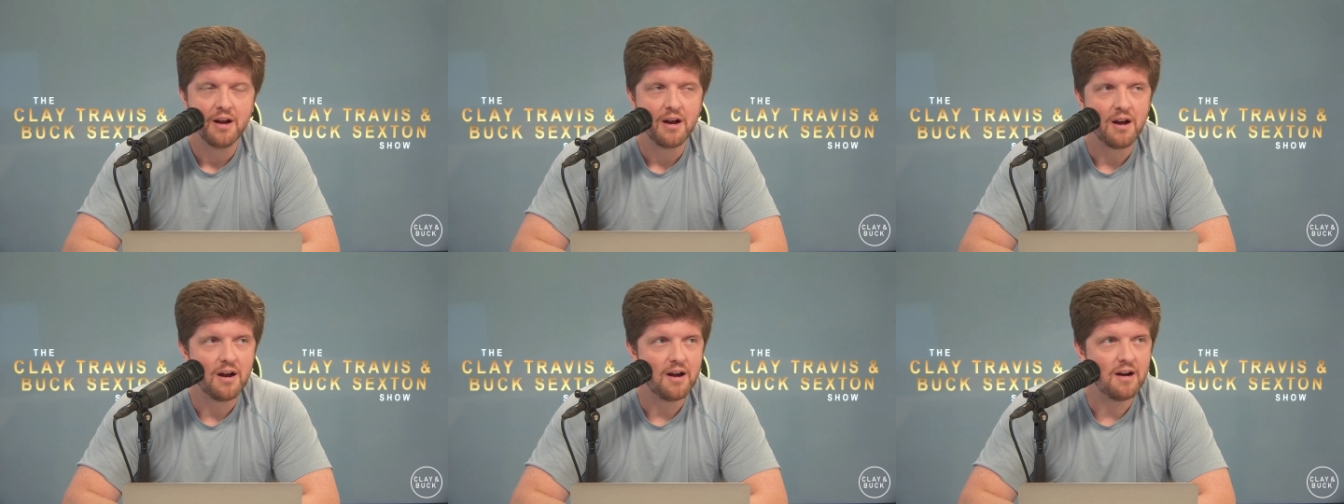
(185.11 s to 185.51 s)

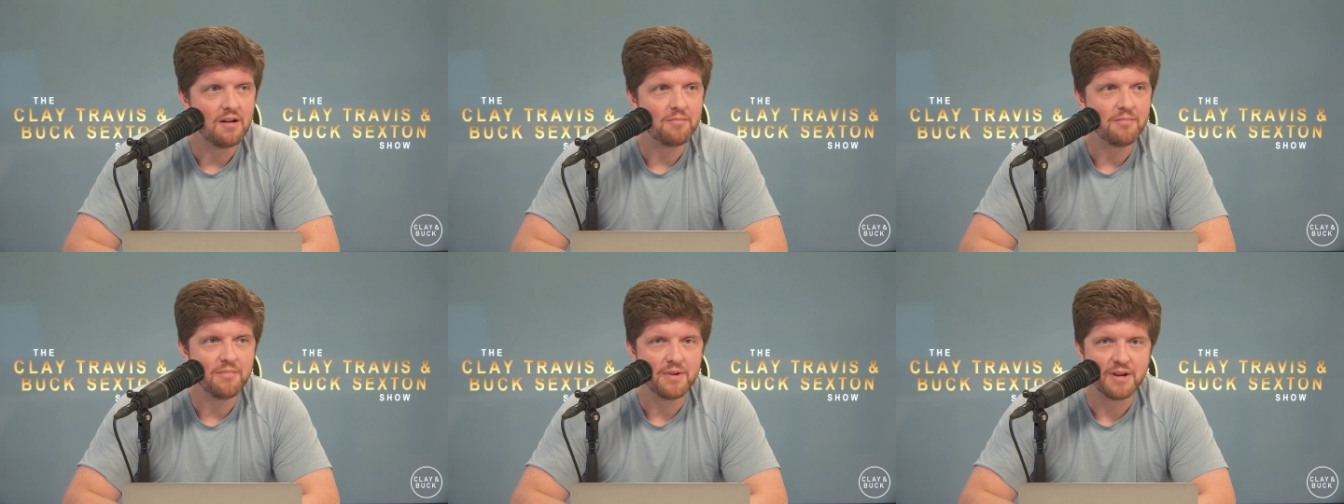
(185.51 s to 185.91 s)

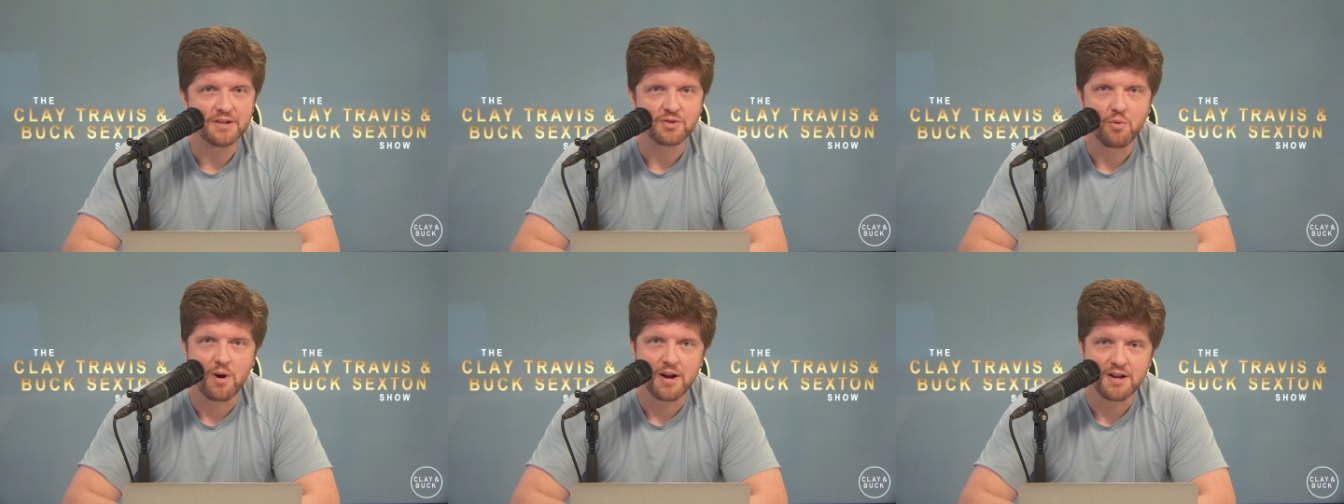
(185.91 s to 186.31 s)
Um, it's
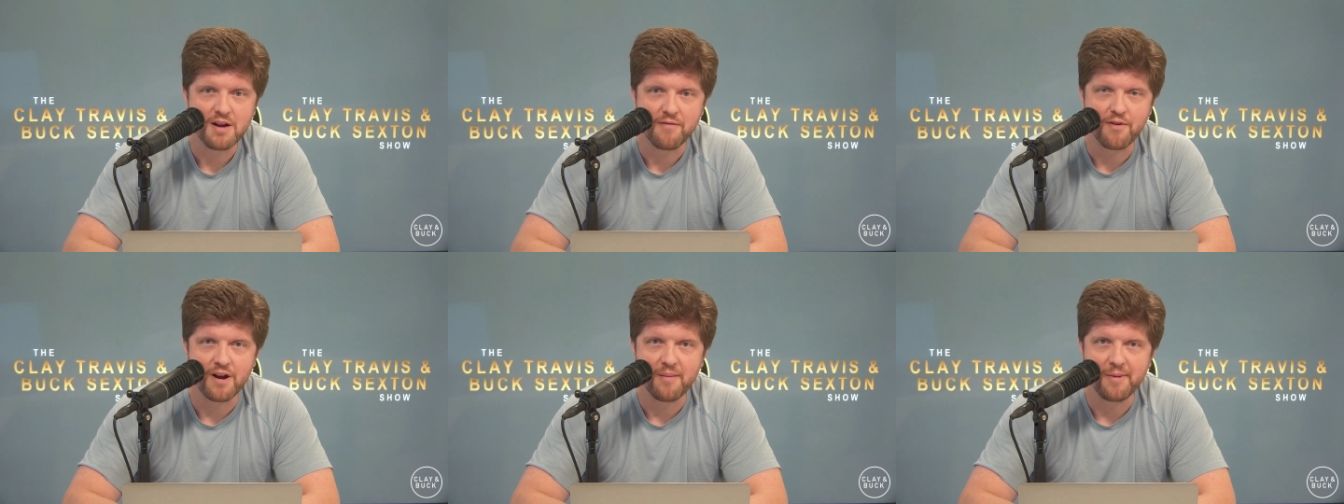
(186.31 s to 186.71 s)
quite
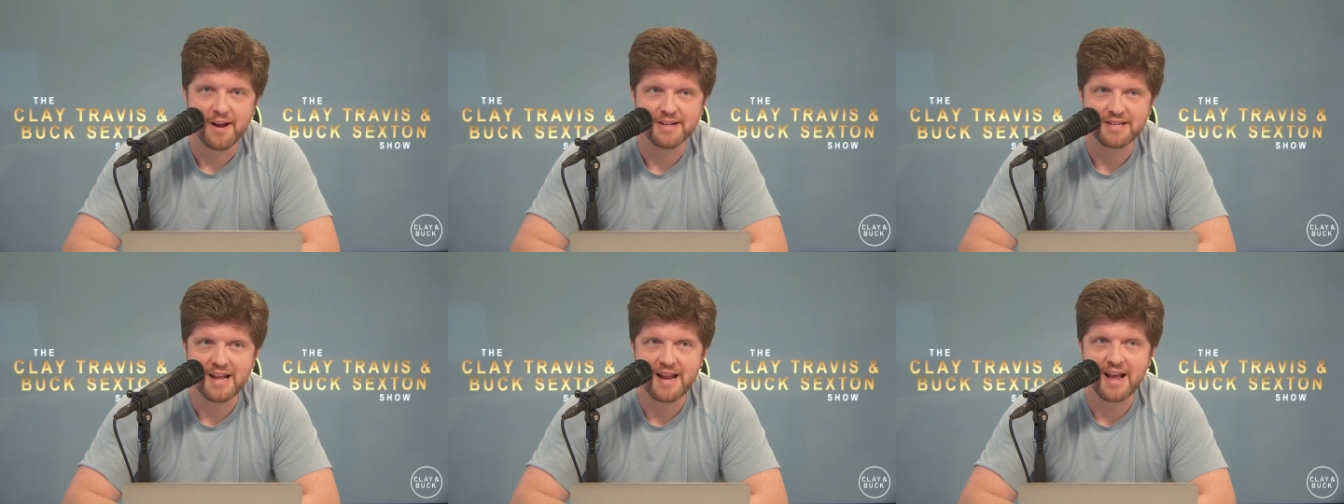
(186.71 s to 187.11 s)
different. I mean,
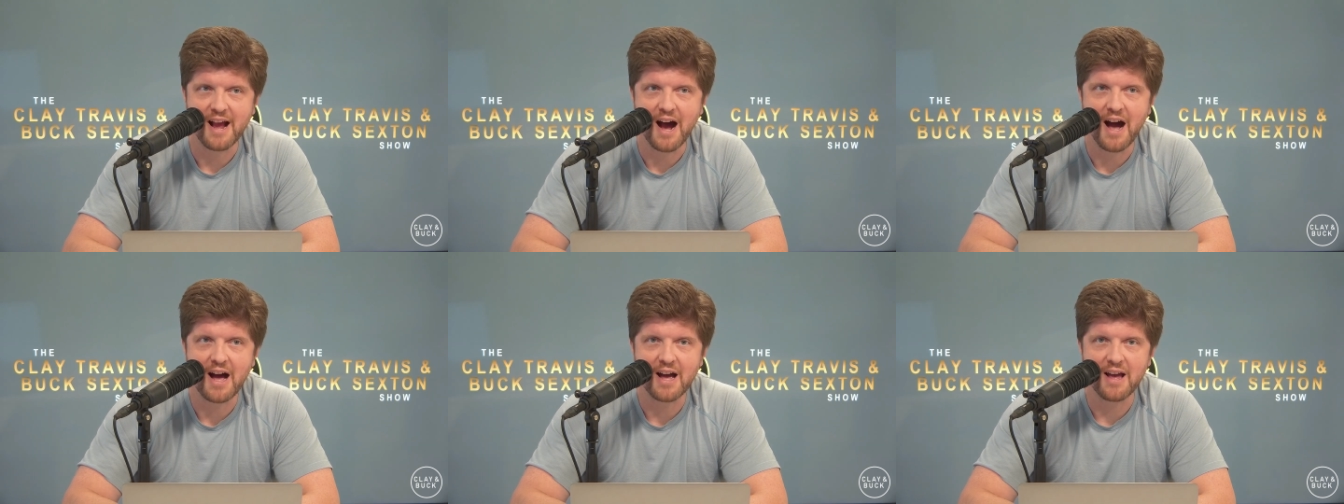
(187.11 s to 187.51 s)
as any
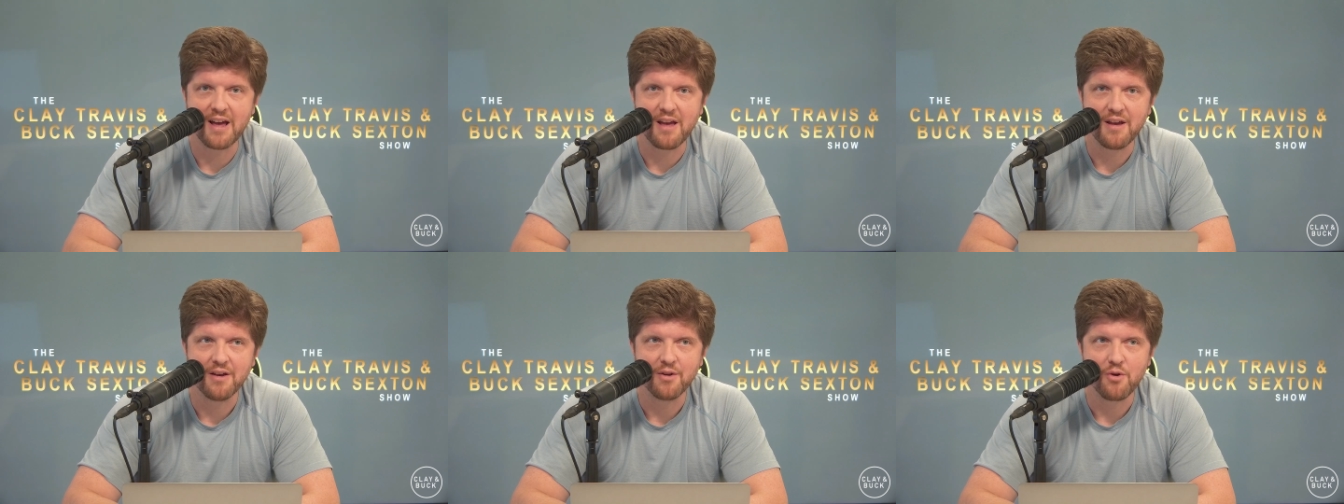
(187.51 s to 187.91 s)
guy